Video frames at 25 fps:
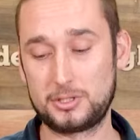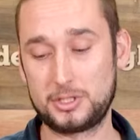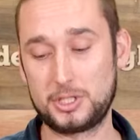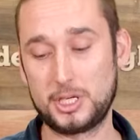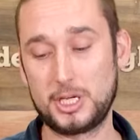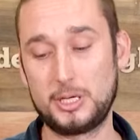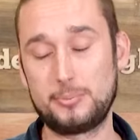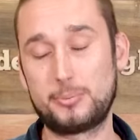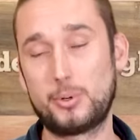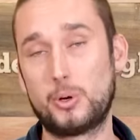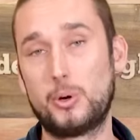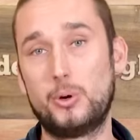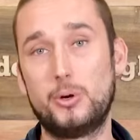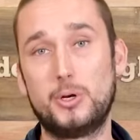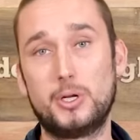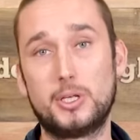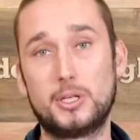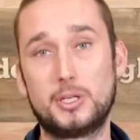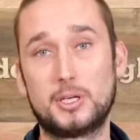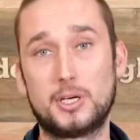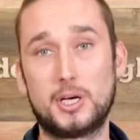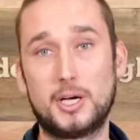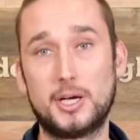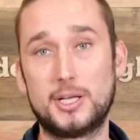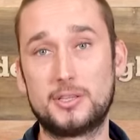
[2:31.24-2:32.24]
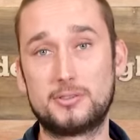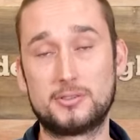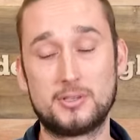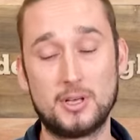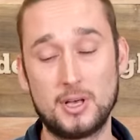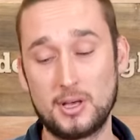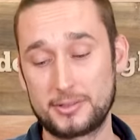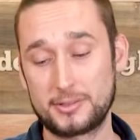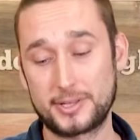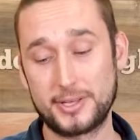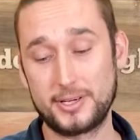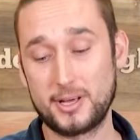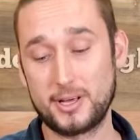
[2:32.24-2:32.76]
cheap honing guides.
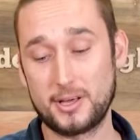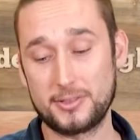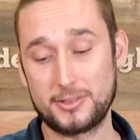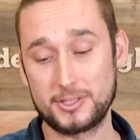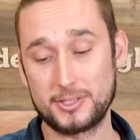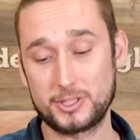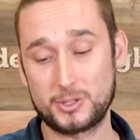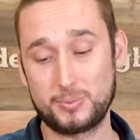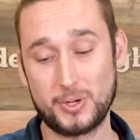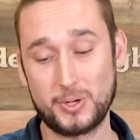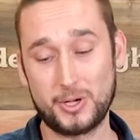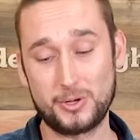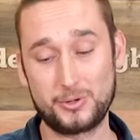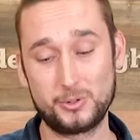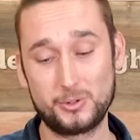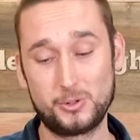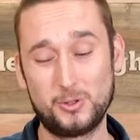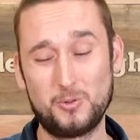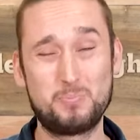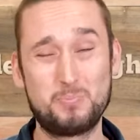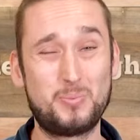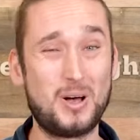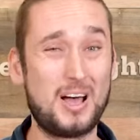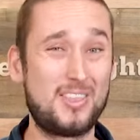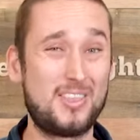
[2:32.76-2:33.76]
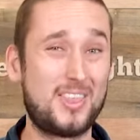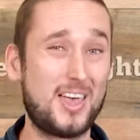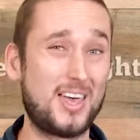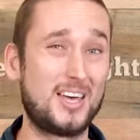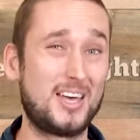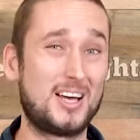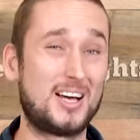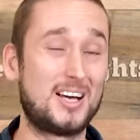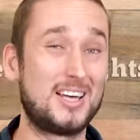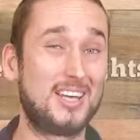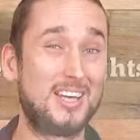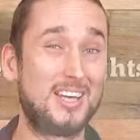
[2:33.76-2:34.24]
They're nothing special, but they are